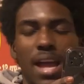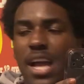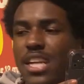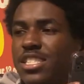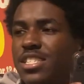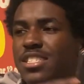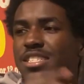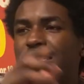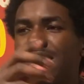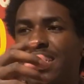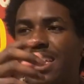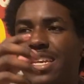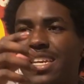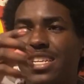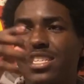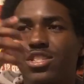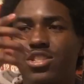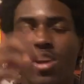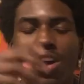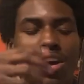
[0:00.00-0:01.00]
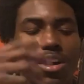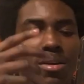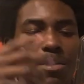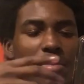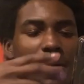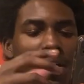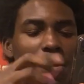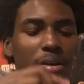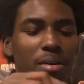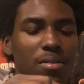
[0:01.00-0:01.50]
I just sit and talk
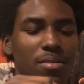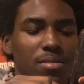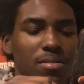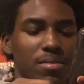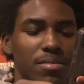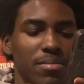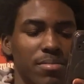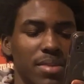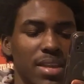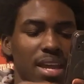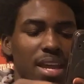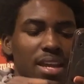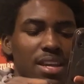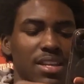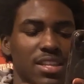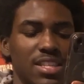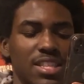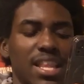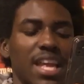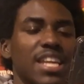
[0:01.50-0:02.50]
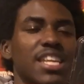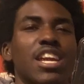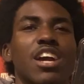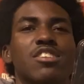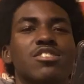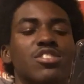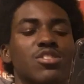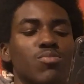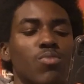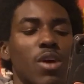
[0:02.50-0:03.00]
about me edit, like y'all
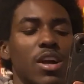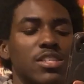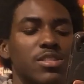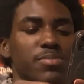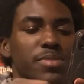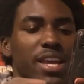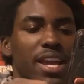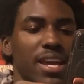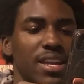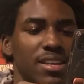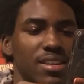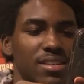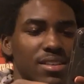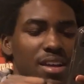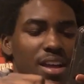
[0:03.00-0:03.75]
just watch me edit.